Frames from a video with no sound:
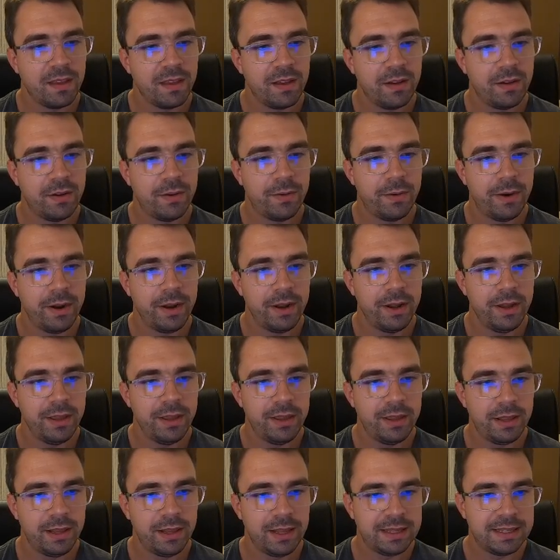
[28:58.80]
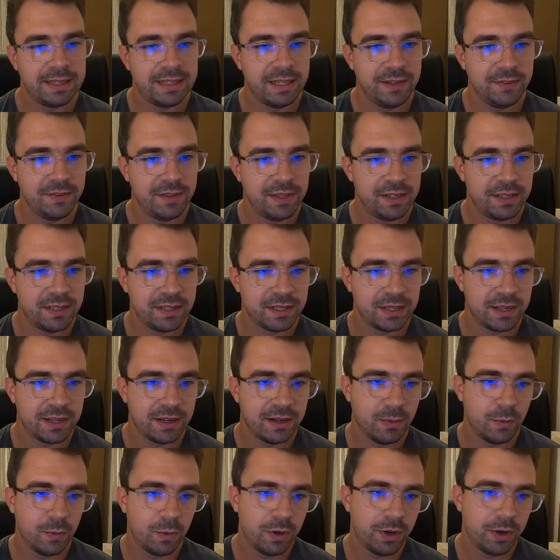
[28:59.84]
All right, let's see if this is
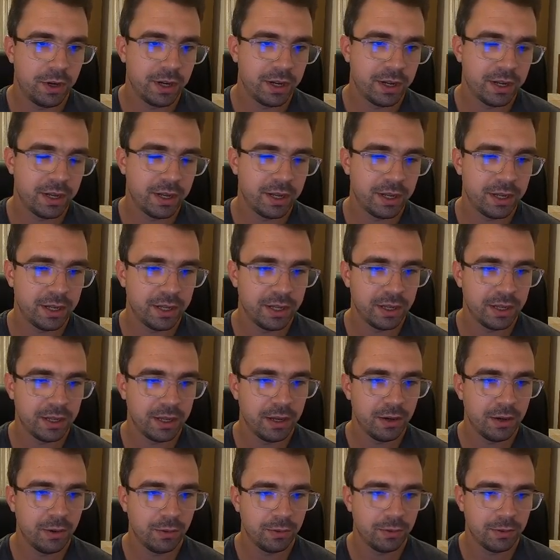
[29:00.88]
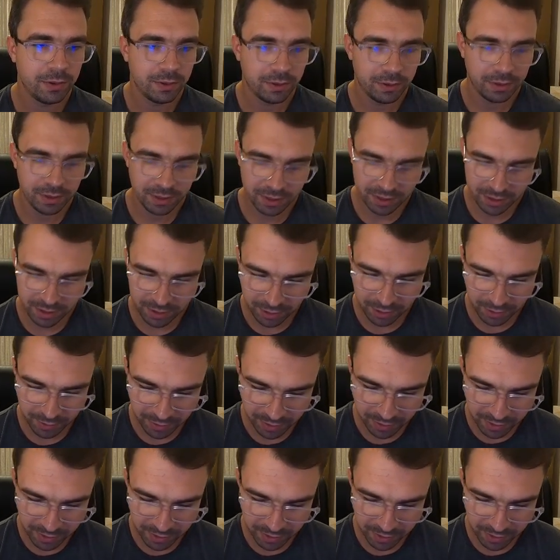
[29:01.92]
gonna work. Oh, this is not